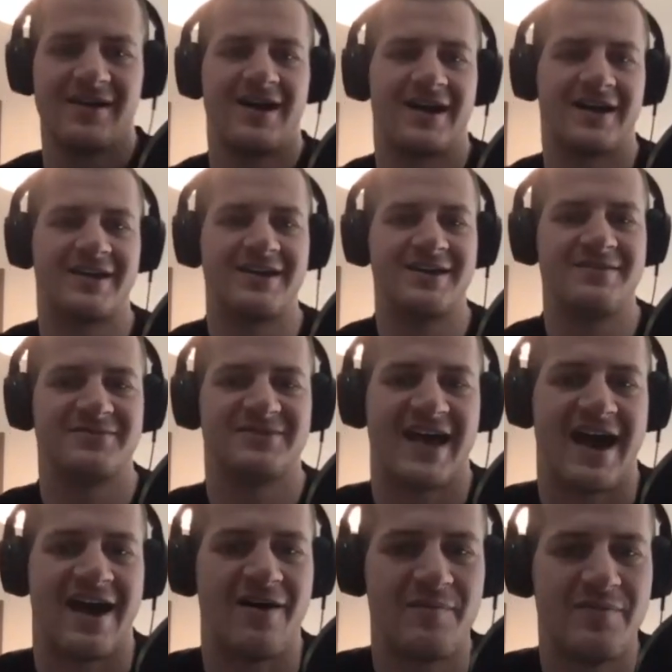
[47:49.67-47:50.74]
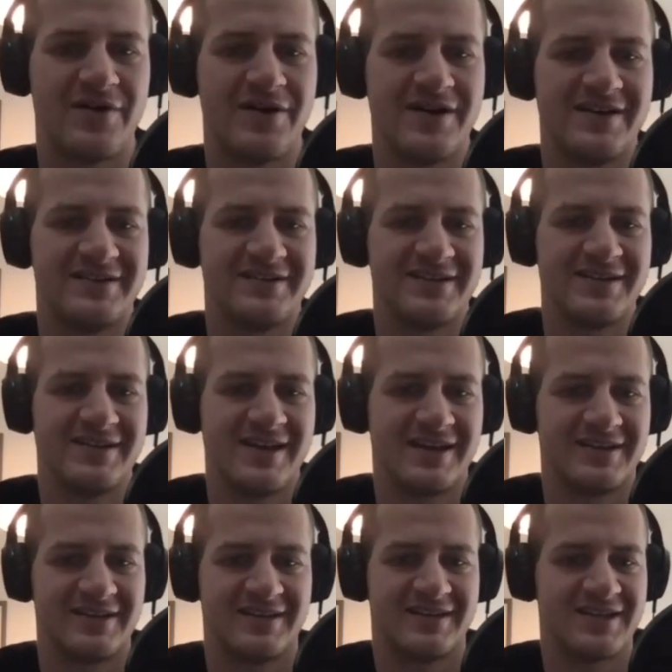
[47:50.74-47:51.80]
Hakeem's output isn't
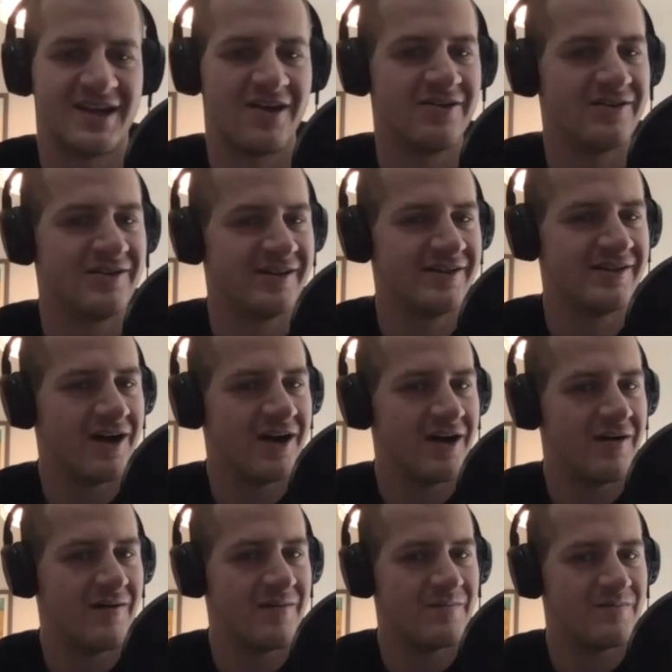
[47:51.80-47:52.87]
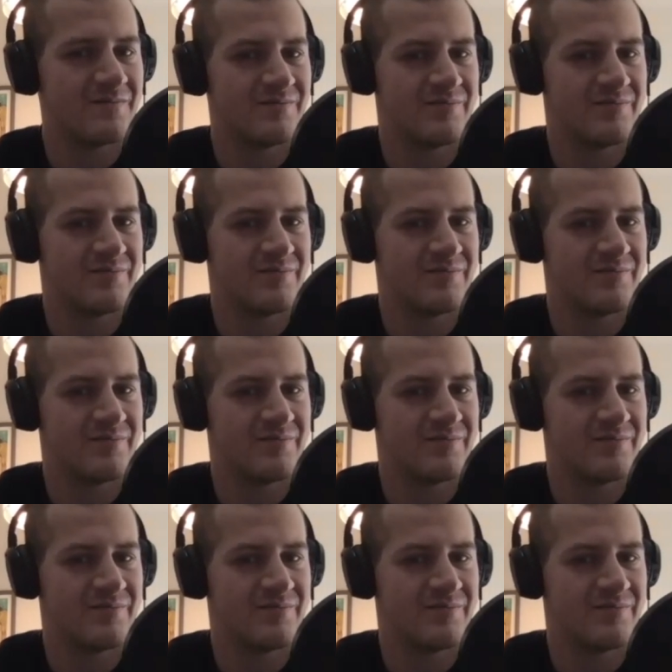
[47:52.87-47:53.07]
necessarily low,